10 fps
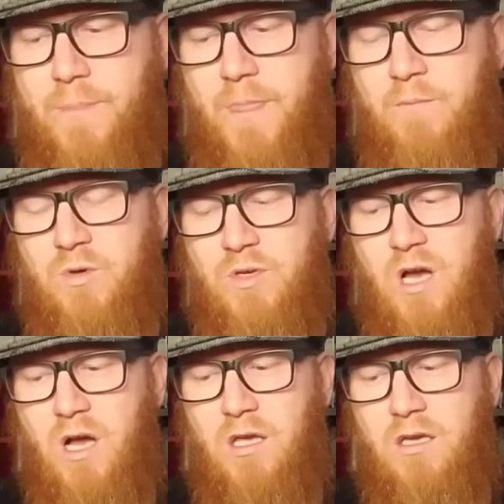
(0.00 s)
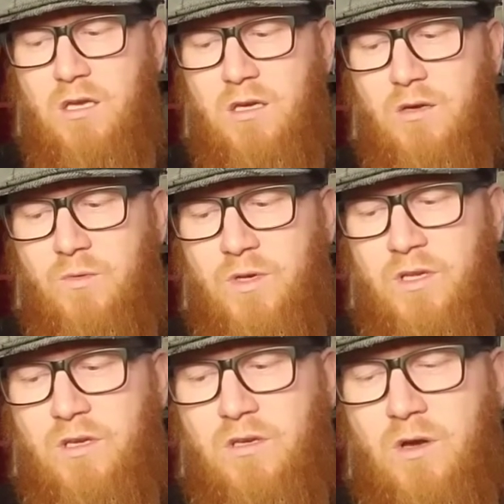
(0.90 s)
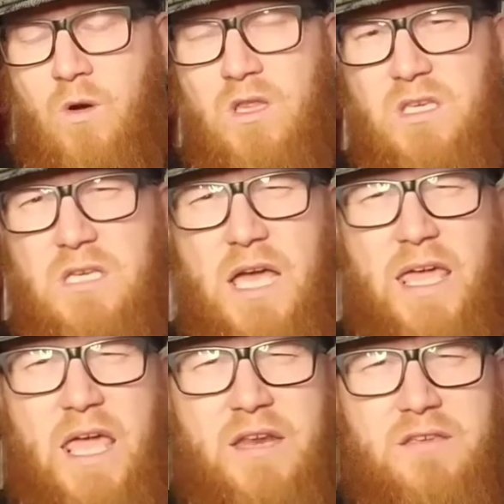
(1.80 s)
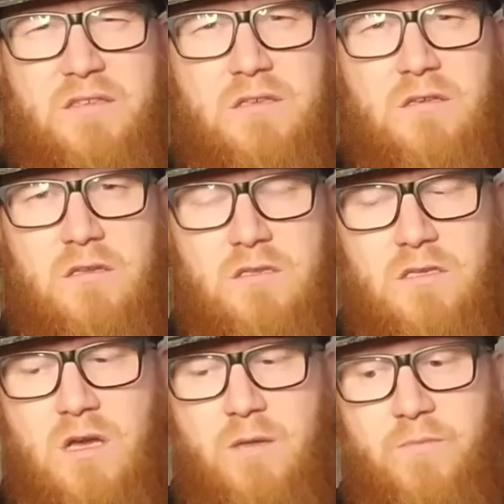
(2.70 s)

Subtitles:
Moondog would go on these hiatuses all the time